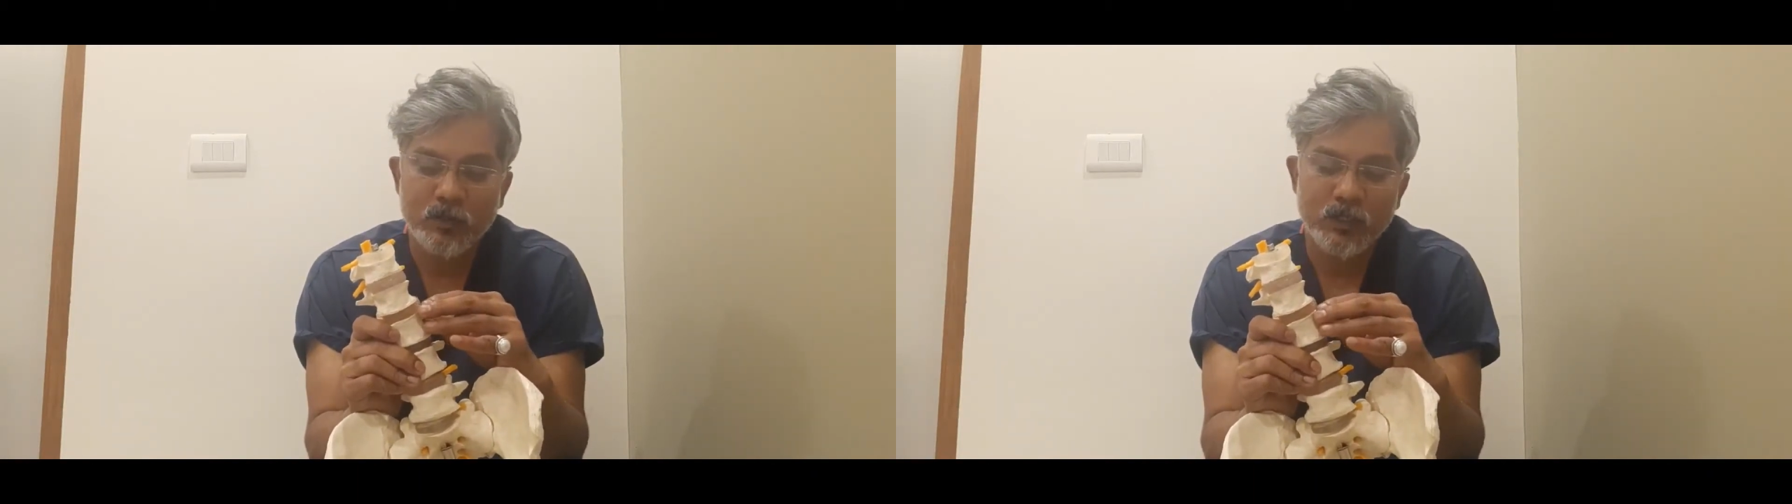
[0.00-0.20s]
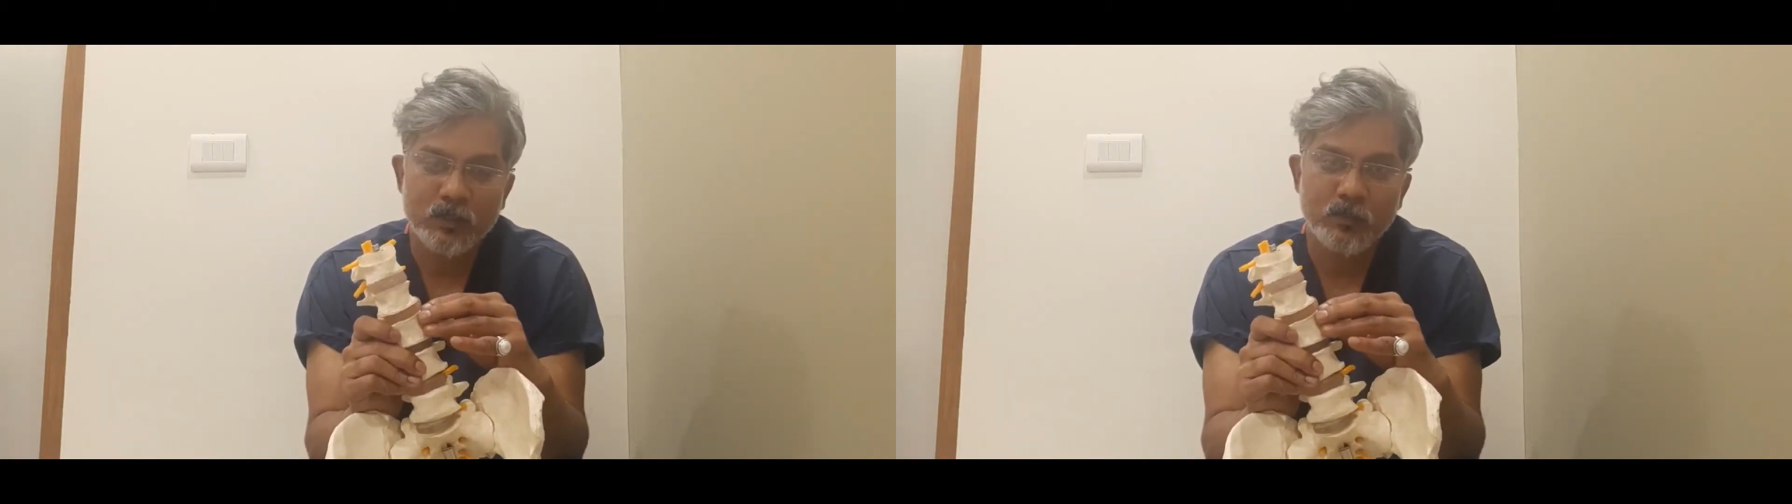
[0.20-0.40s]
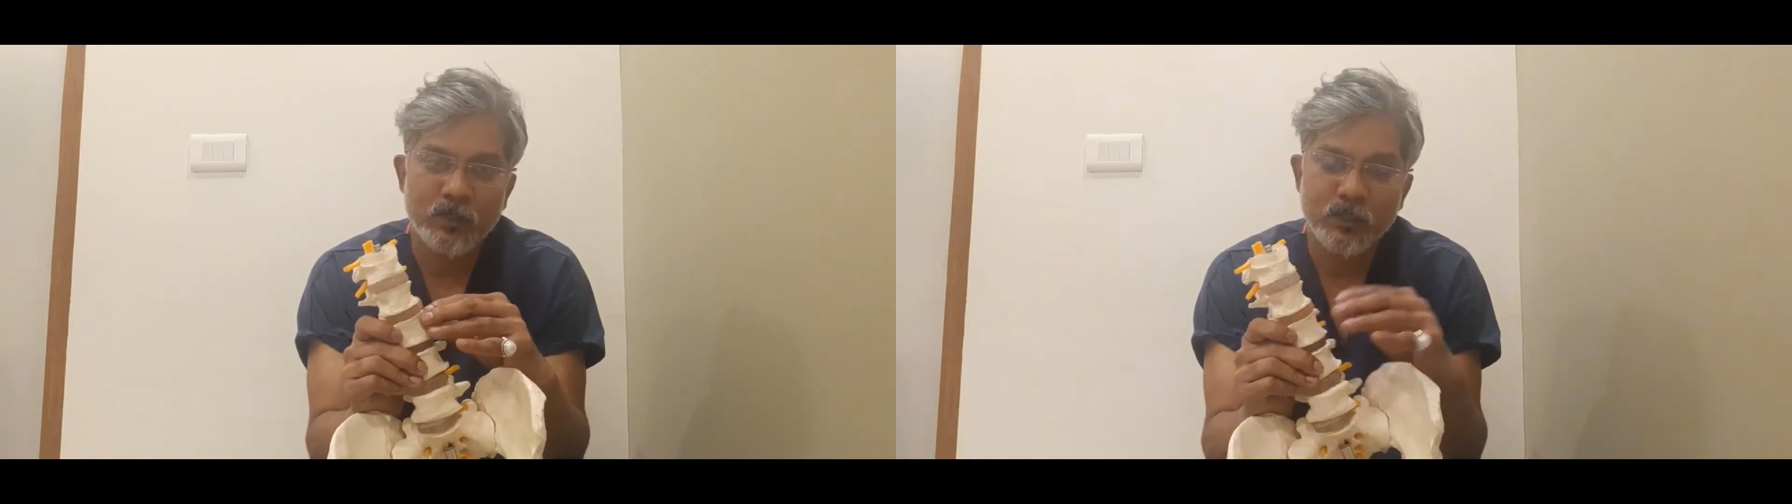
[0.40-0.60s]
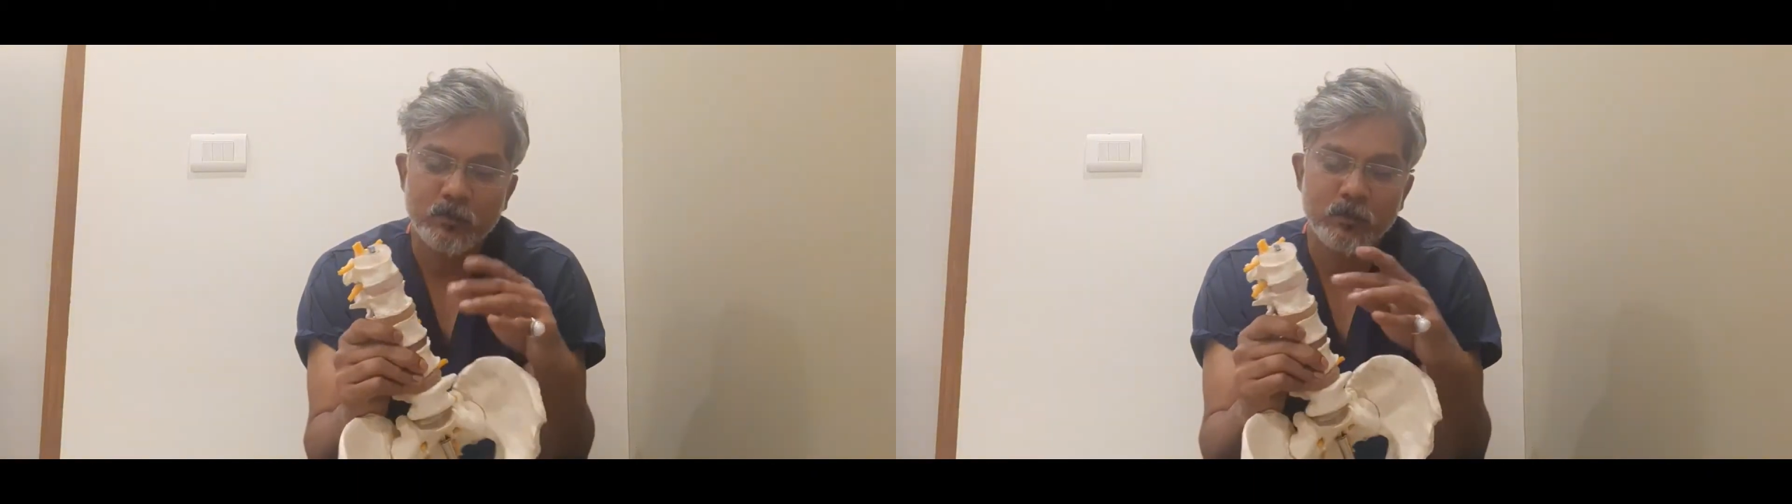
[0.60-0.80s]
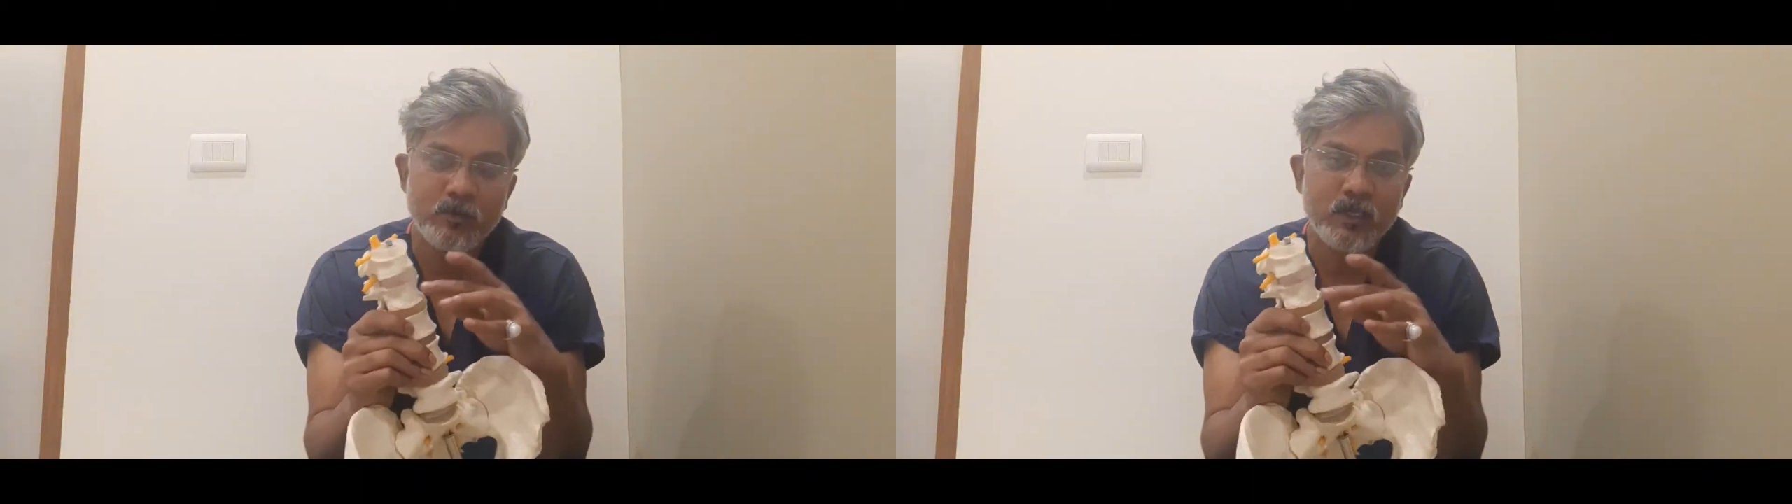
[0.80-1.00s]
which is
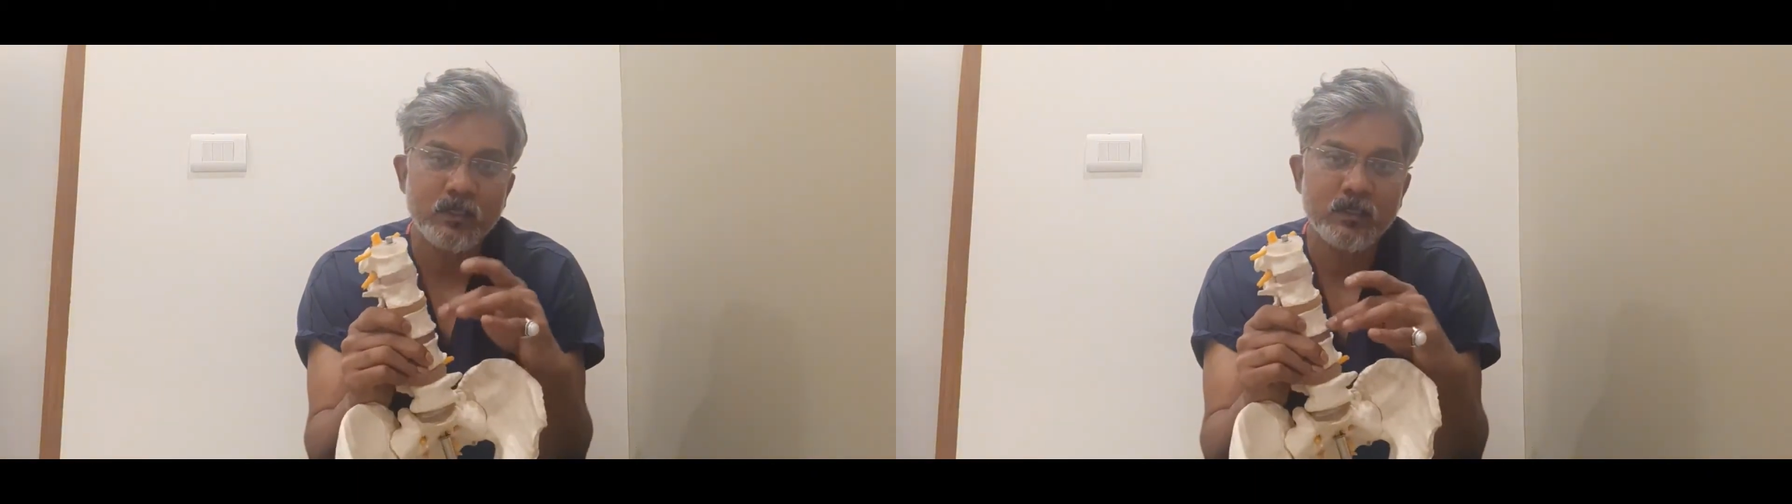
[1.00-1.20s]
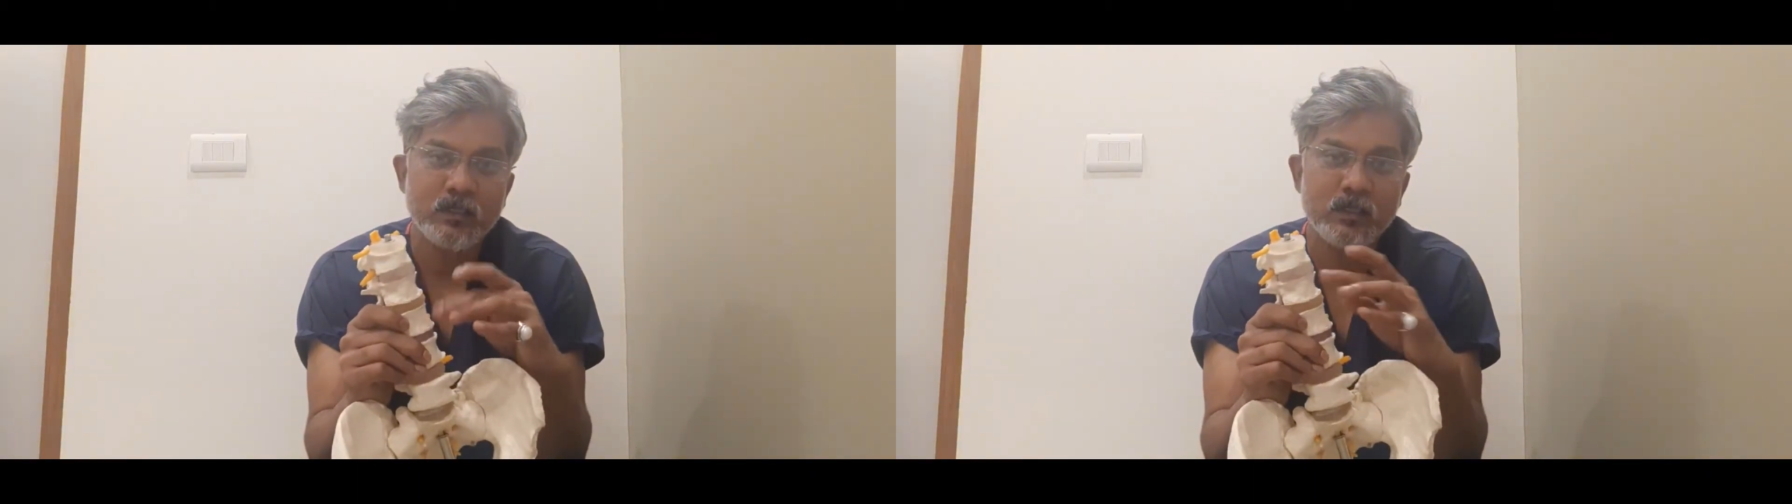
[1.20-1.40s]
present between